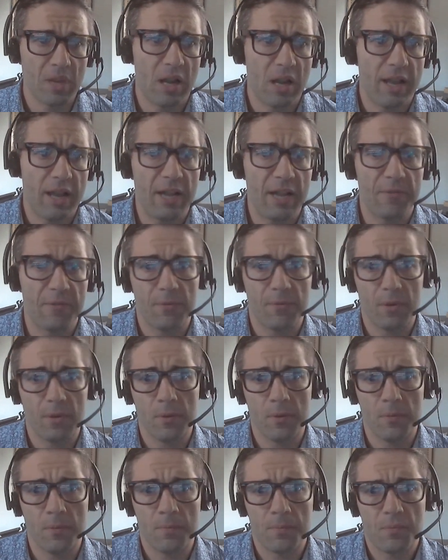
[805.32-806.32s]
And
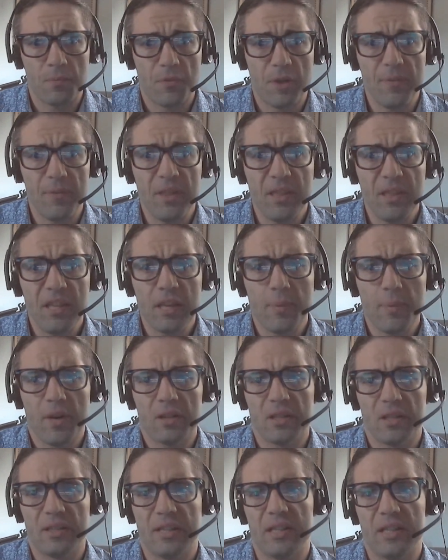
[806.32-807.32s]
when we think
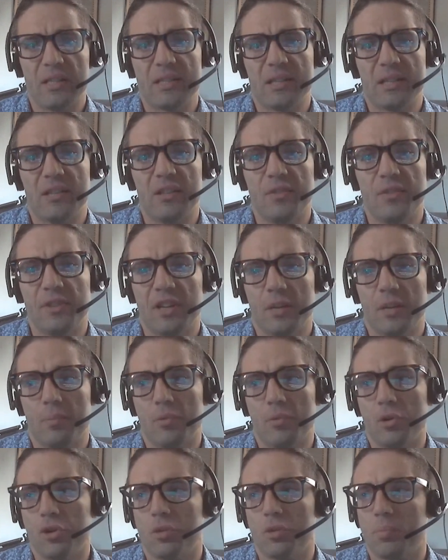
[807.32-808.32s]
about the data scientific
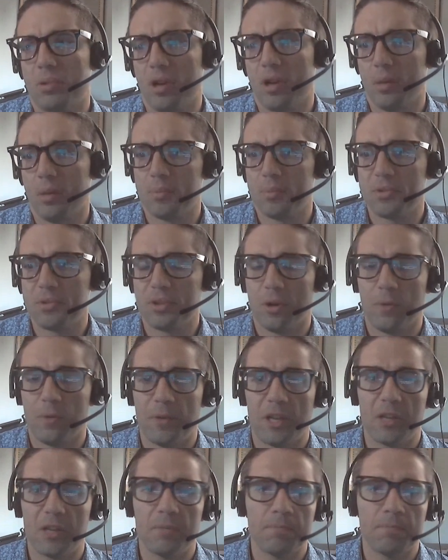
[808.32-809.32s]
approach to problem
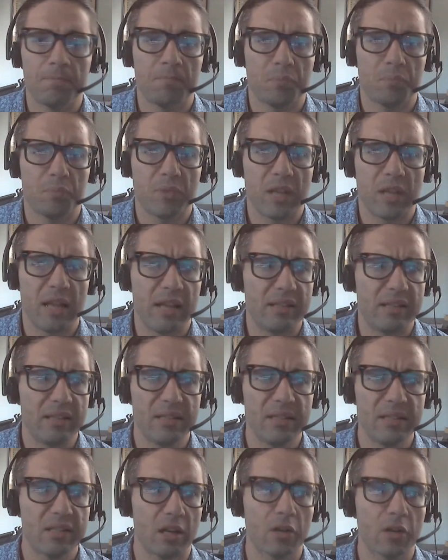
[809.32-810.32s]
solving, this
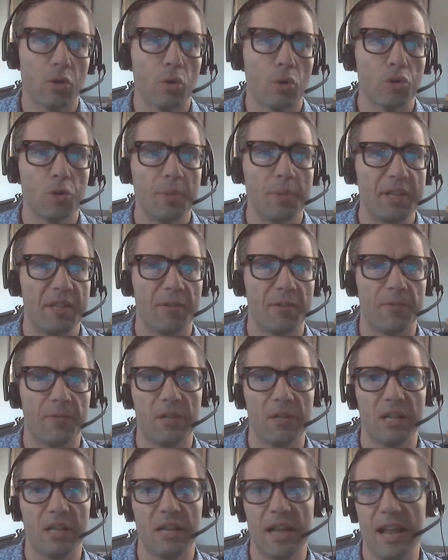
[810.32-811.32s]
is not going to be
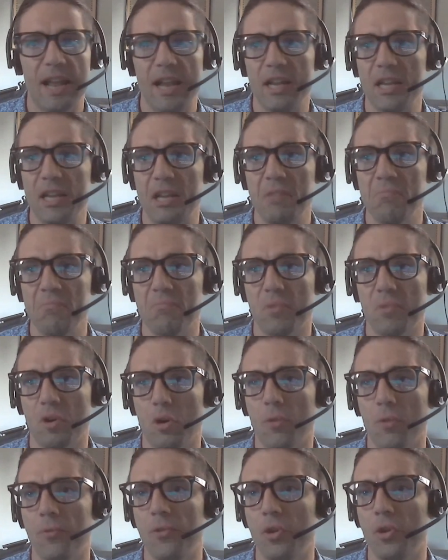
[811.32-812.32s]
different than any
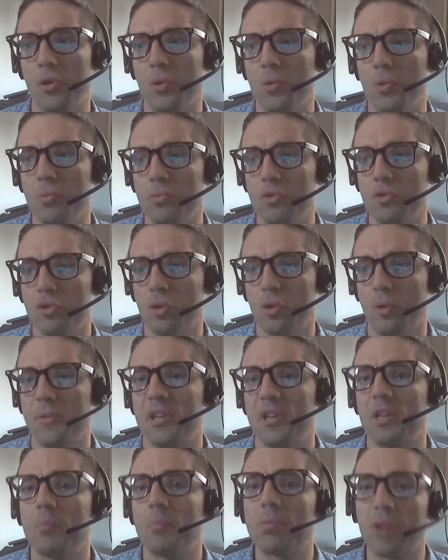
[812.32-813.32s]
of you
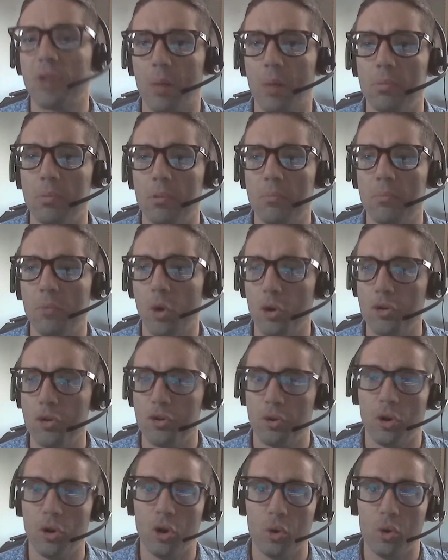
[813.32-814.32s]
solving a problem on
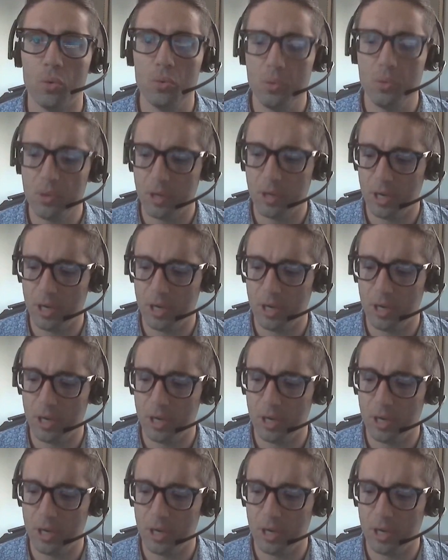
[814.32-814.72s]
your own.